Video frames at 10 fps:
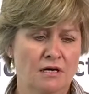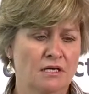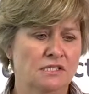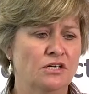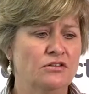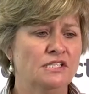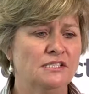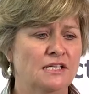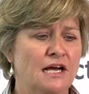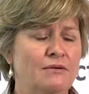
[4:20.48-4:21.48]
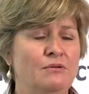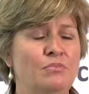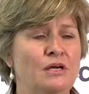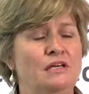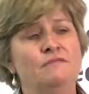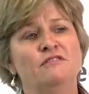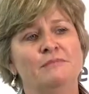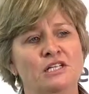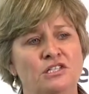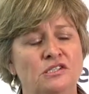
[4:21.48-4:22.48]
So this
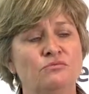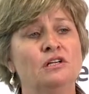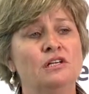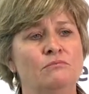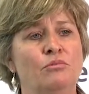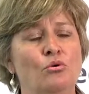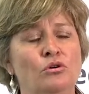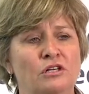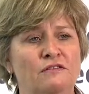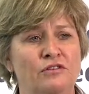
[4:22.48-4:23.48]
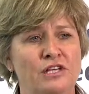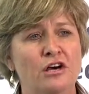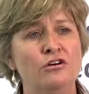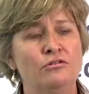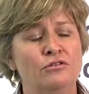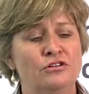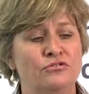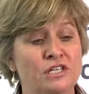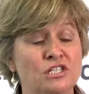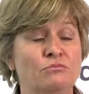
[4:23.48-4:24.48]
information is really important if we know the
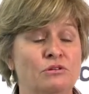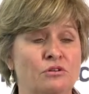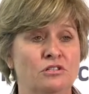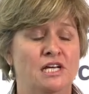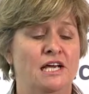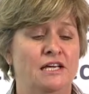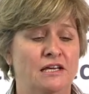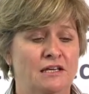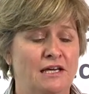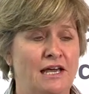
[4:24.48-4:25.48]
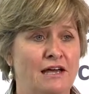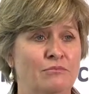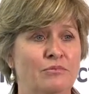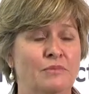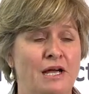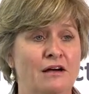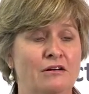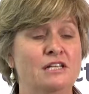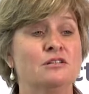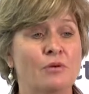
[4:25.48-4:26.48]
direction we want to take our
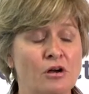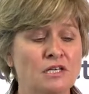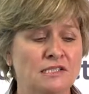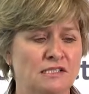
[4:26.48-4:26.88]
enterprise.